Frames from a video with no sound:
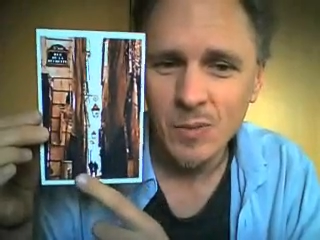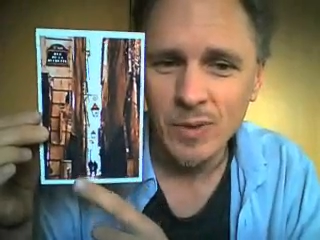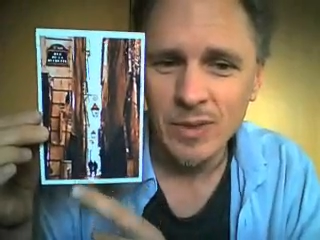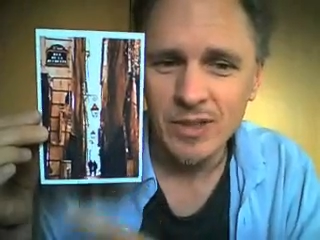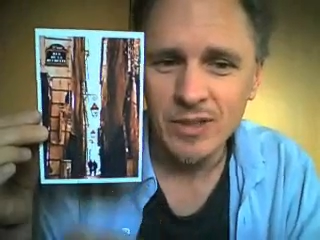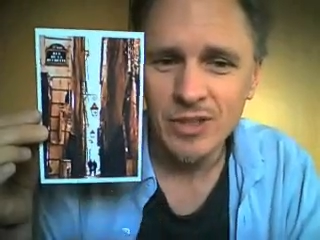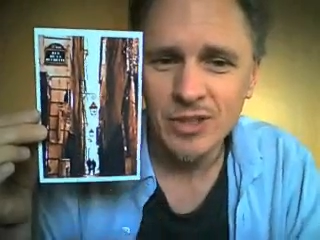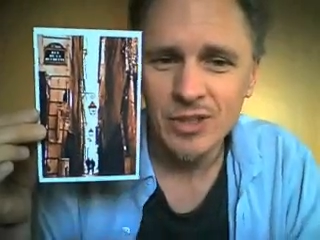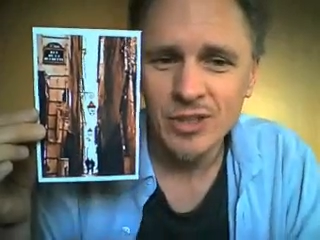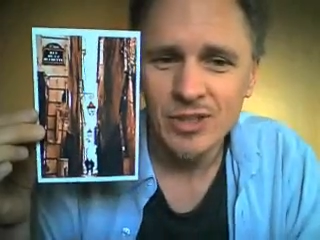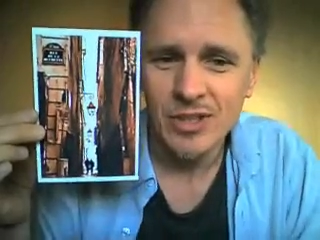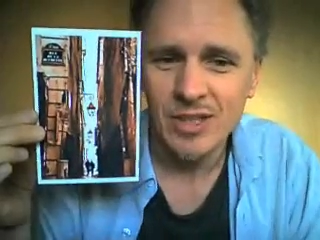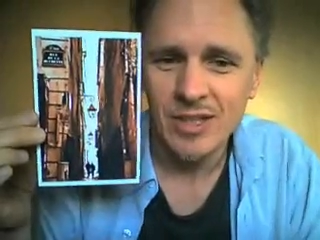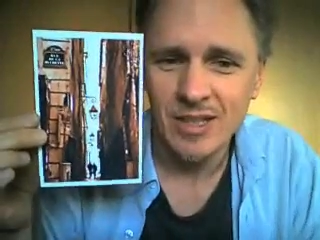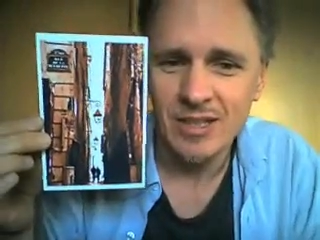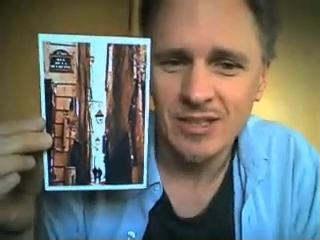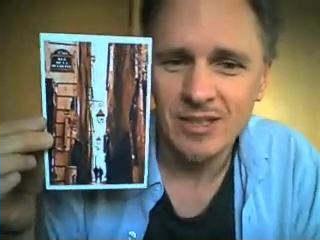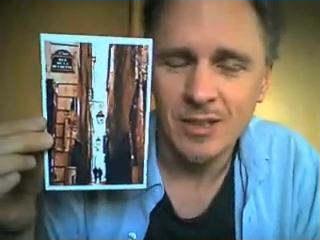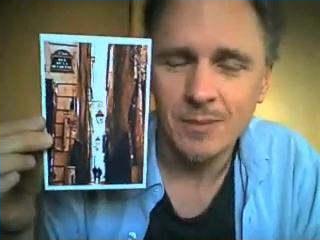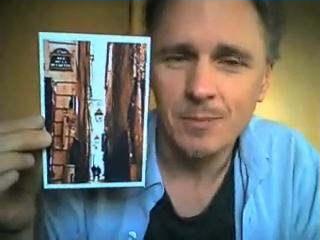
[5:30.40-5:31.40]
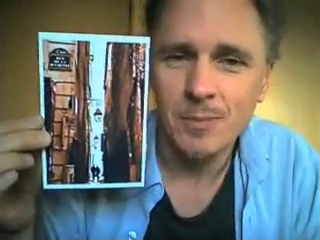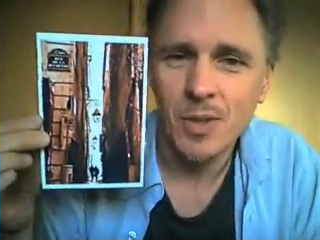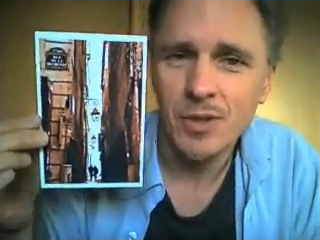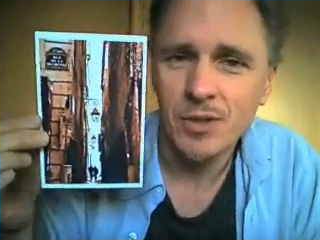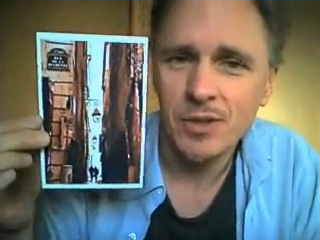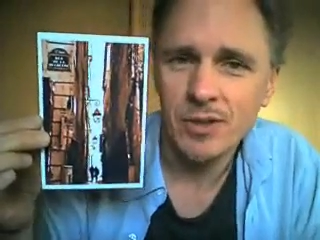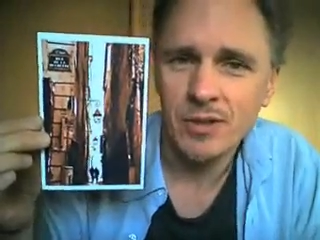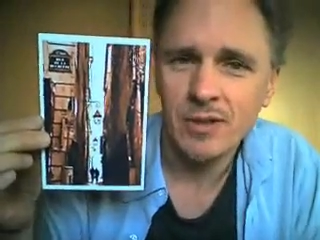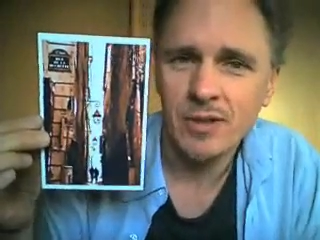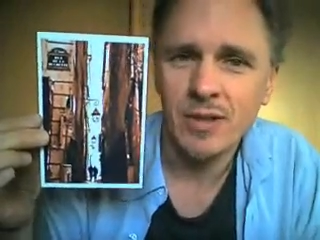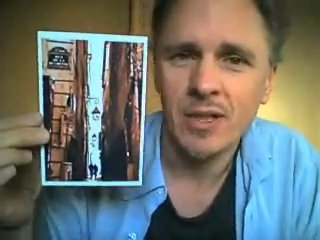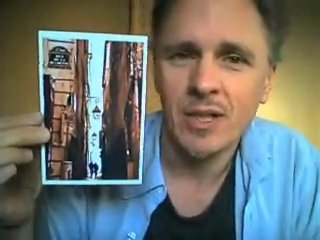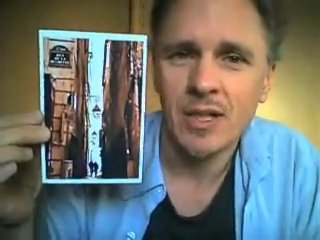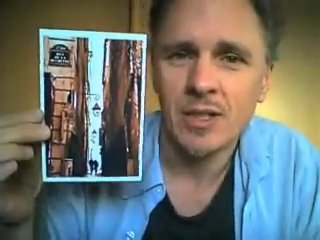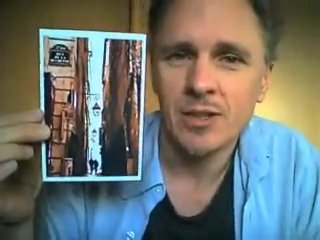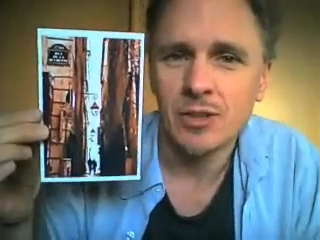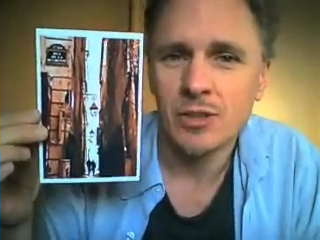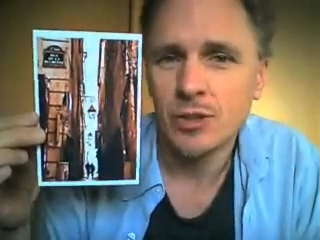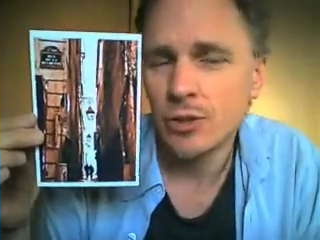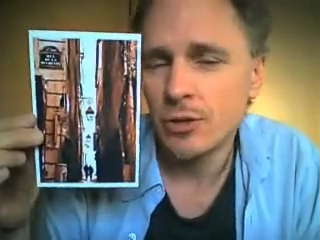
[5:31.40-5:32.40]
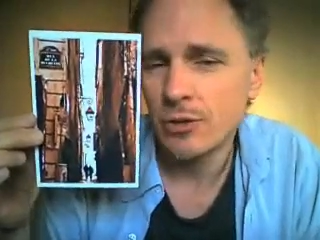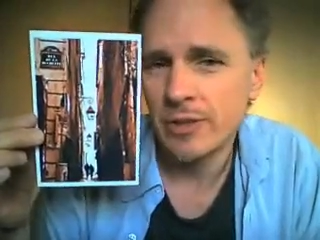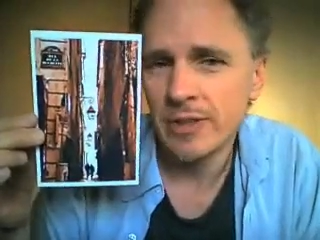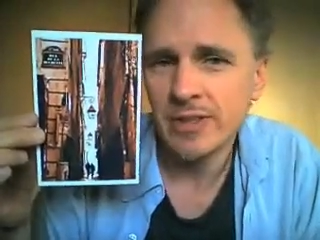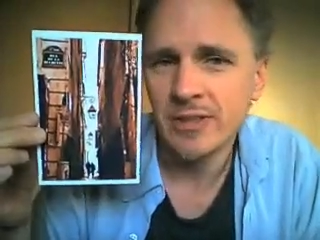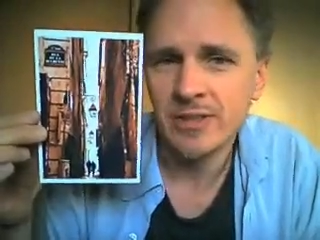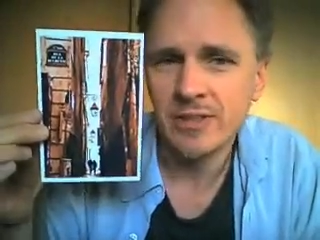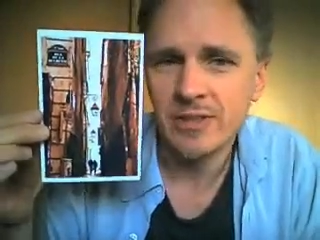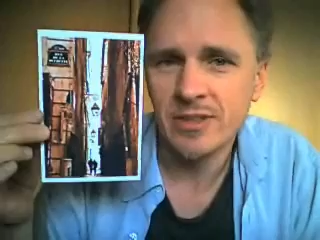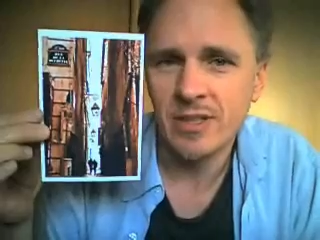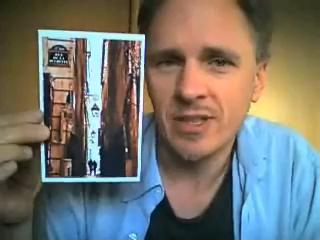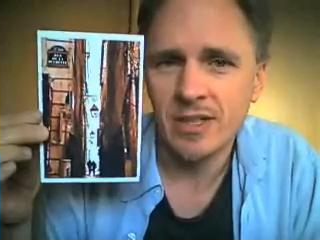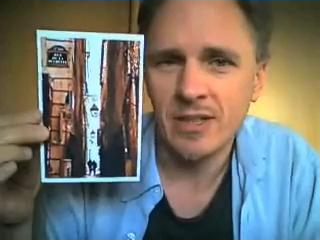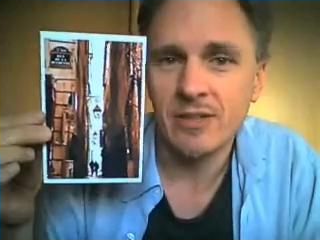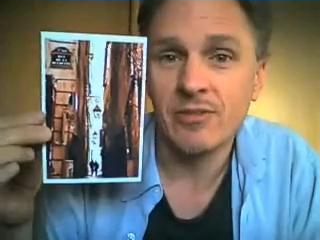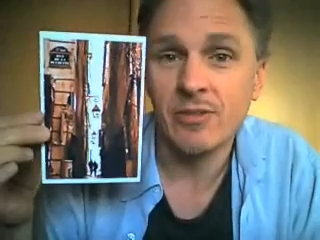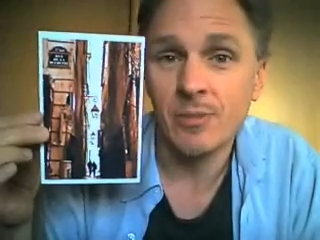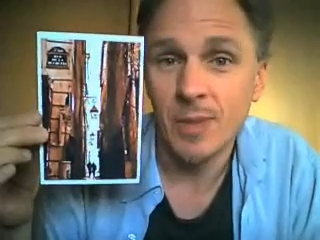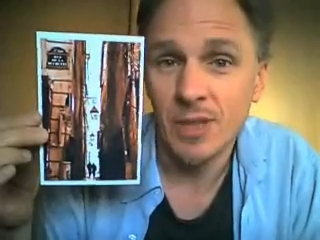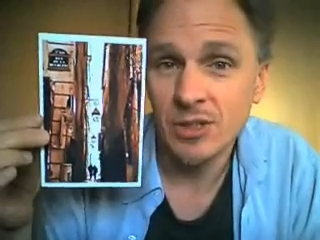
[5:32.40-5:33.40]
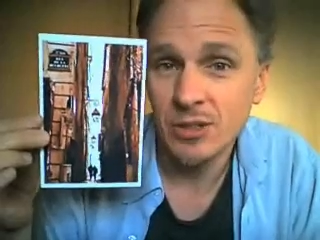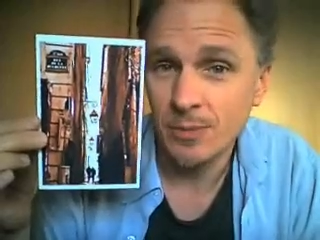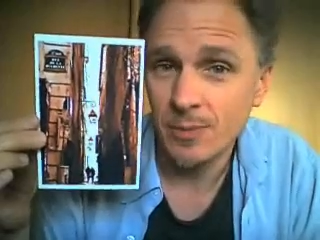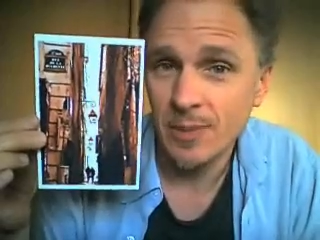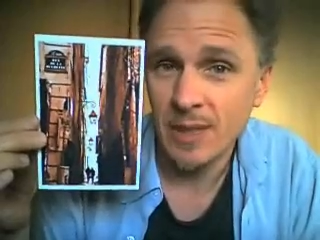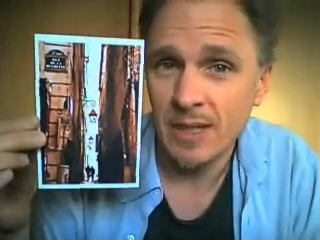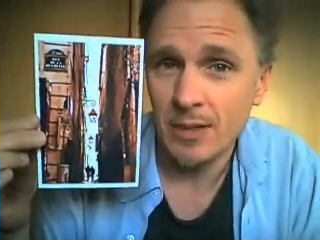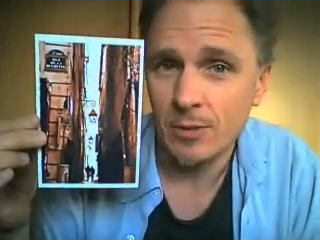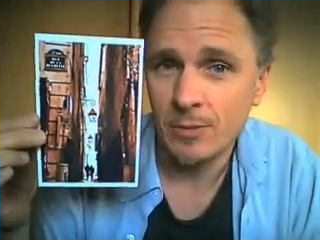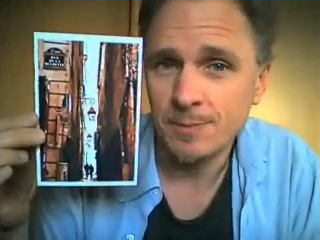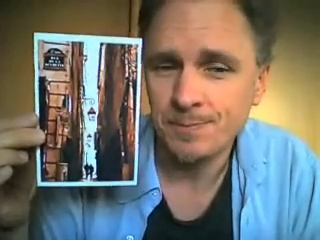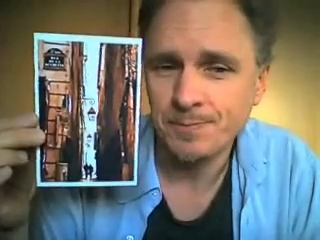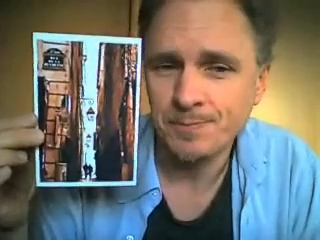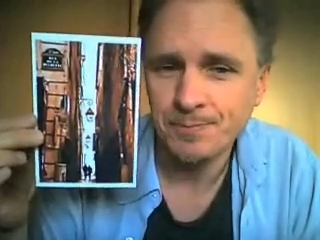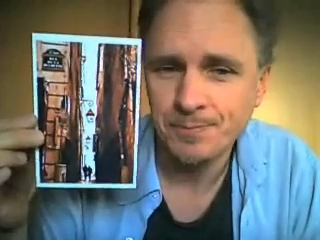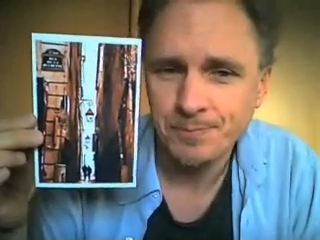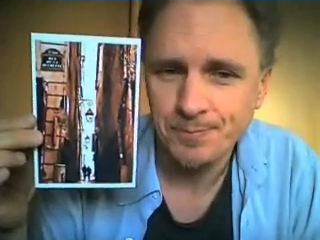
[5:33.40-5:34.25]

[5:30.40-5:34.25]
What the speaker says: which is a modern tourist information panel.